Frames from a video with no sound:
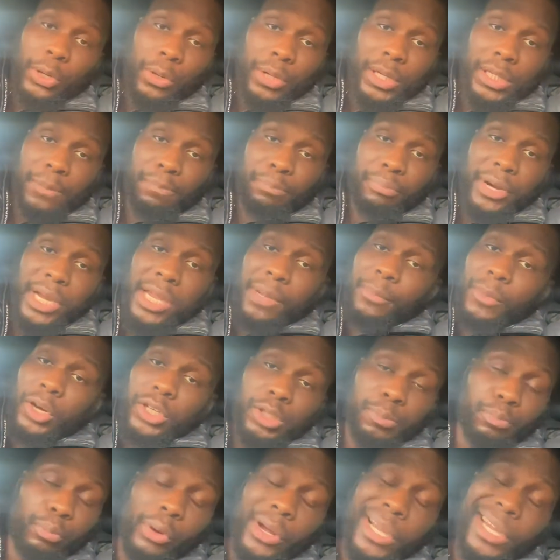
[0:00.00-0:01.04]
is pretty
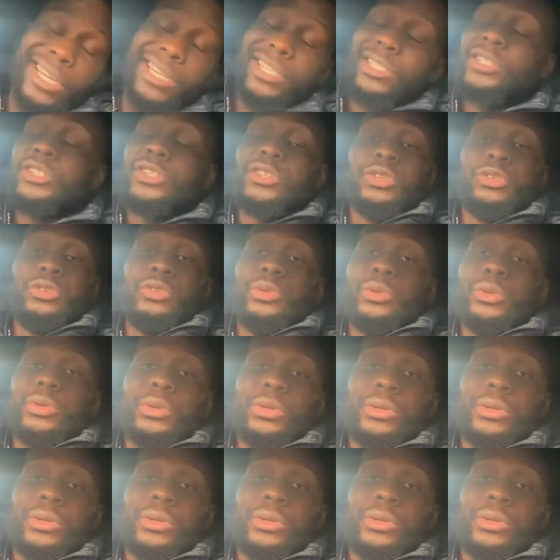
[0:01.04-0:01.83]
much pointless to you.